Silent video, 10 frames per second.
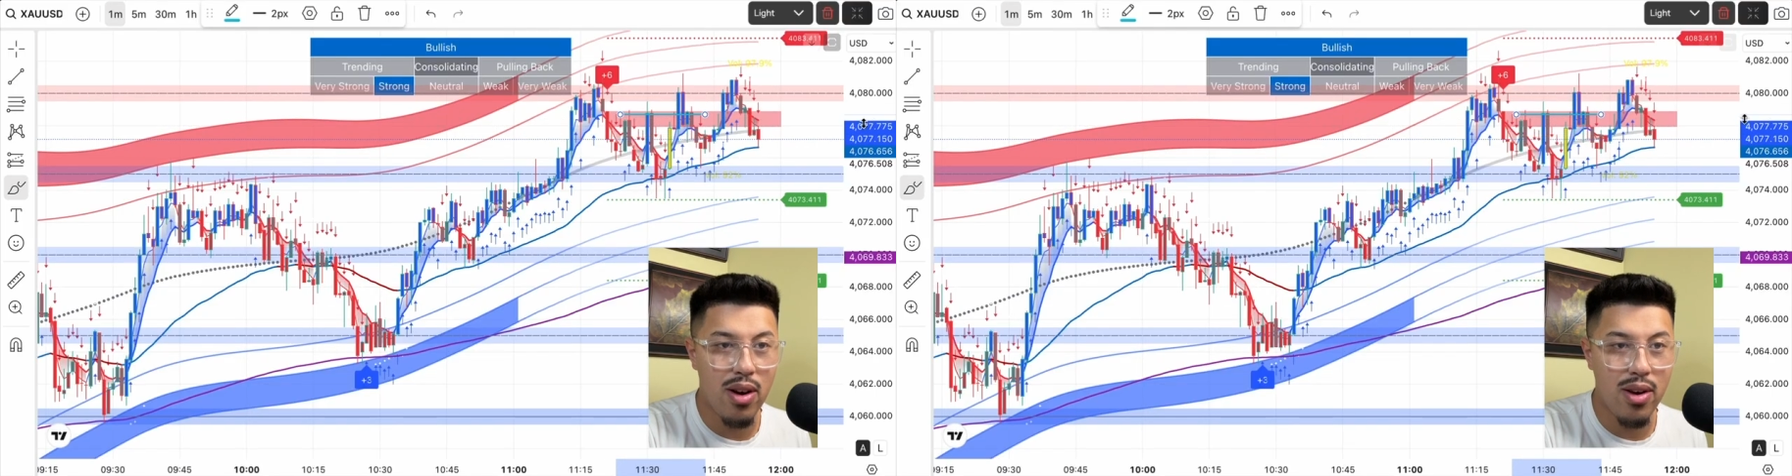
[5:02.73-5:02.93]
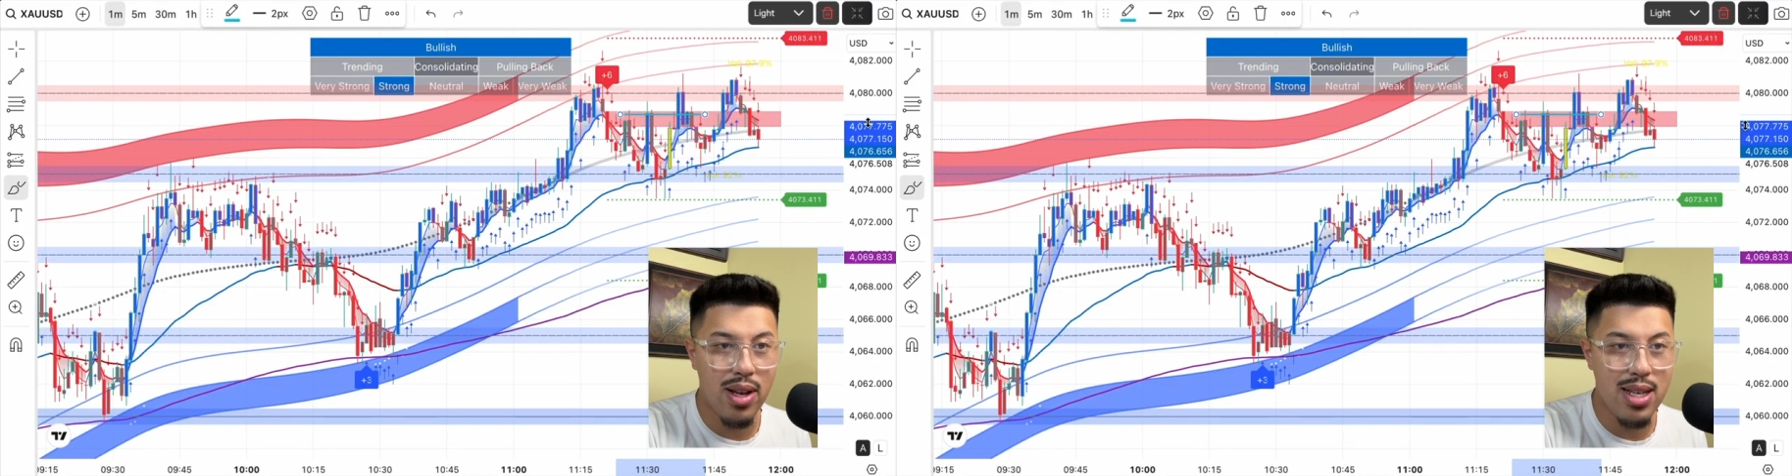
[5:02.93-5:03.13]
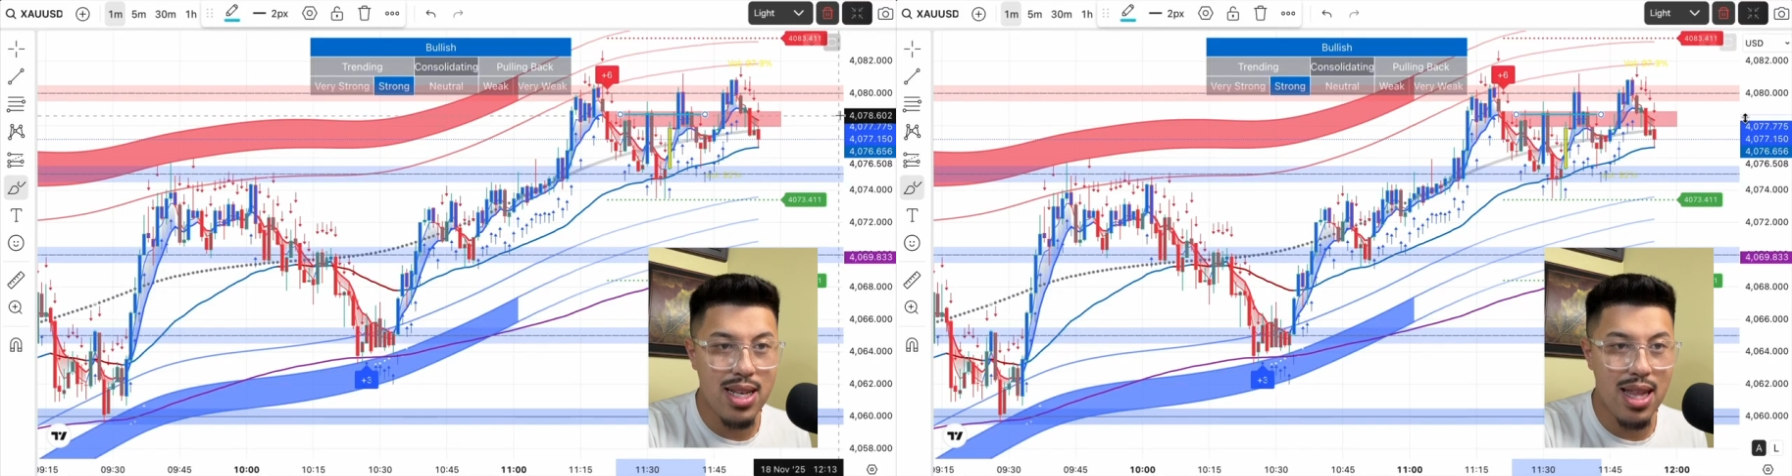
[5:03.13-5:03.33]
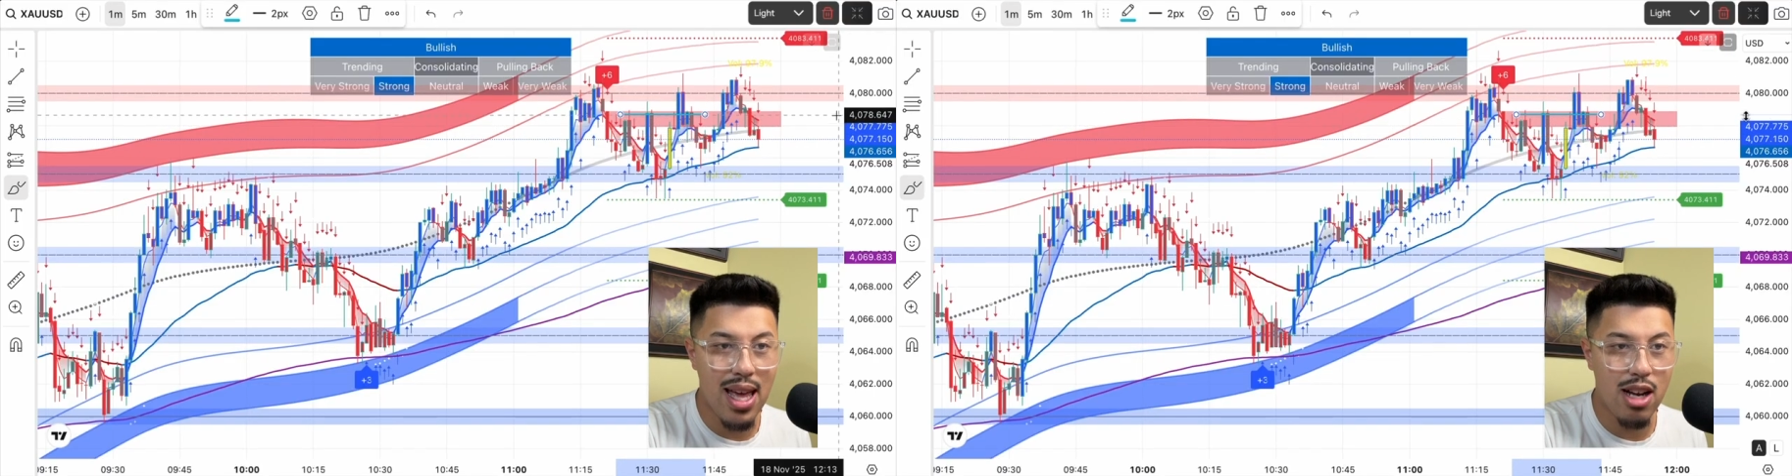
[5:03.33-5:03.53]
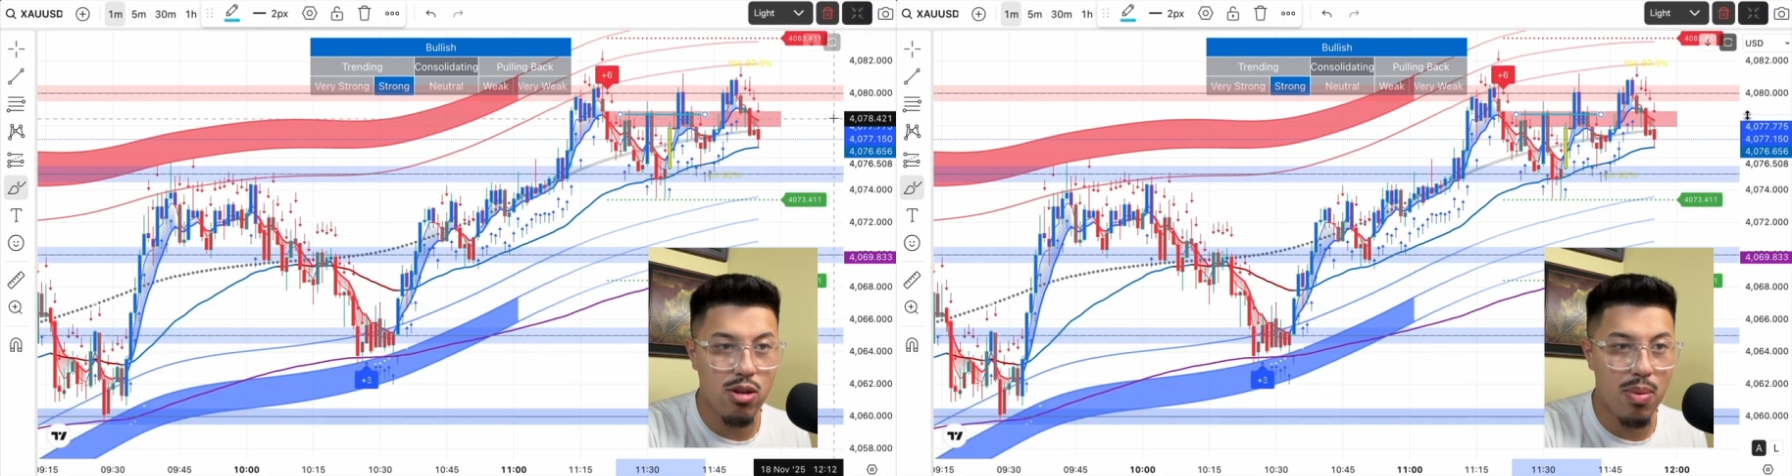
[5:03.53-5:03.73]
You could see the
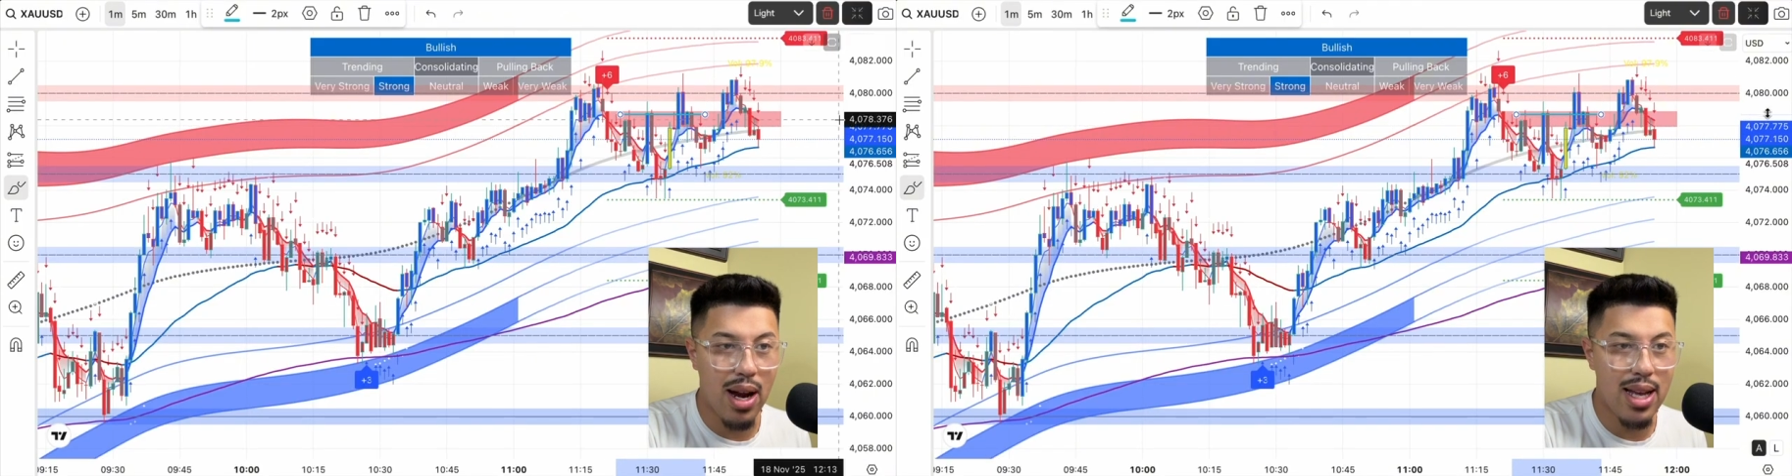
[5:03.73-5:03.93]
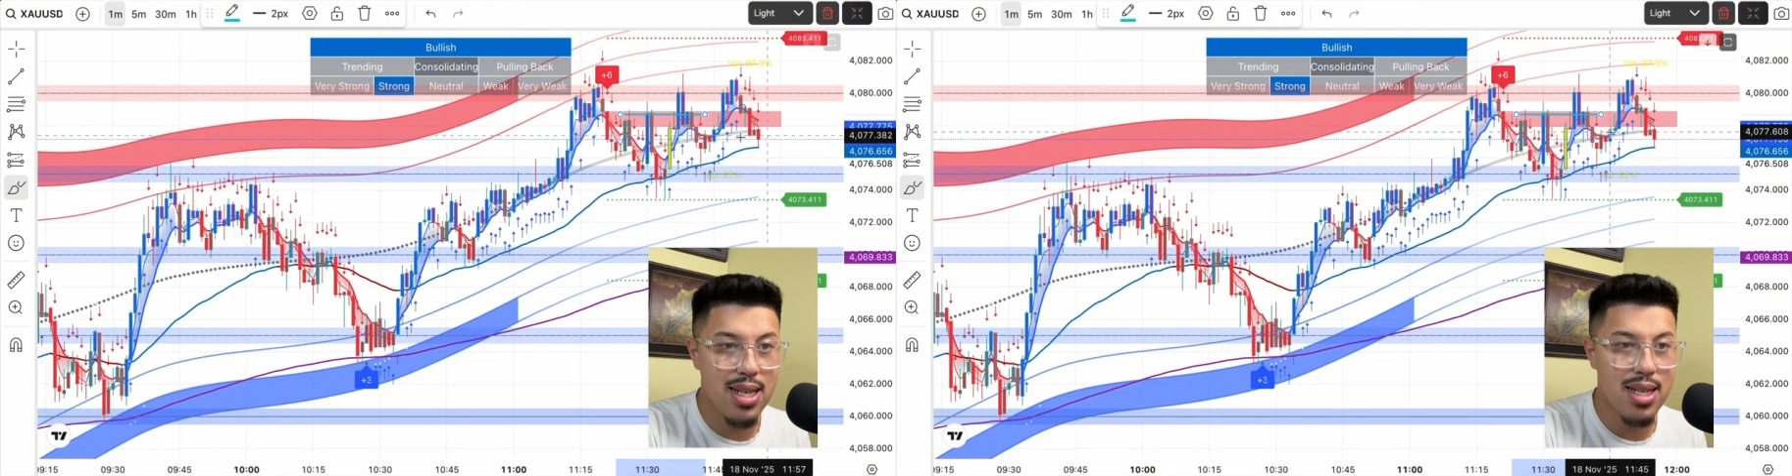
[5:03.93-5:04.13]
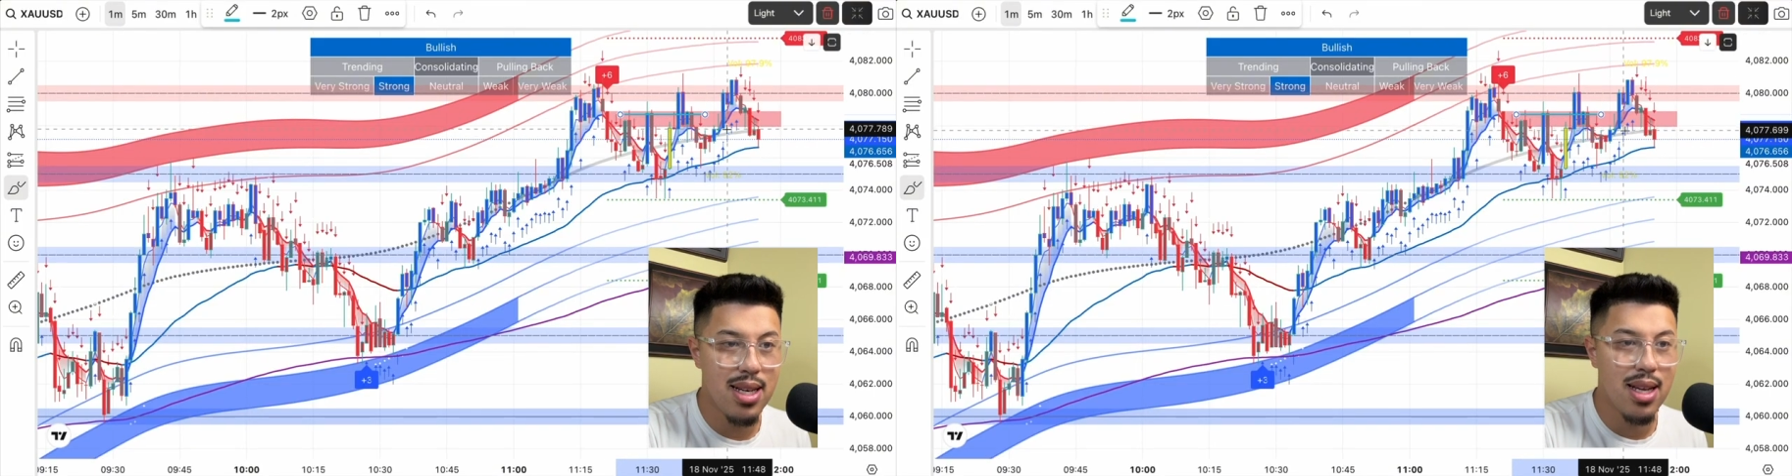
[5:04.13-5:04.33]
actual price.